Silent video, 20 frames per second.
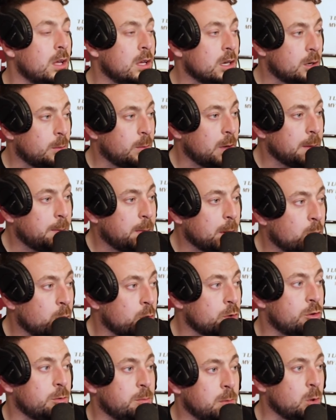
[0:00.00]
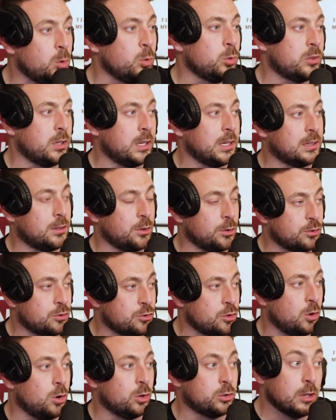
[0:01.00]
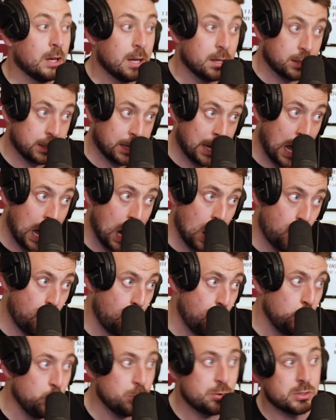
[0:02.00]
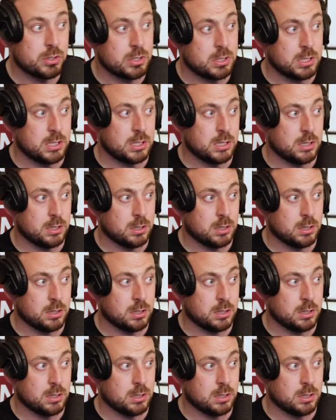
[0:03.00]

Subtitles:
there might be country music, there's trucks, cows.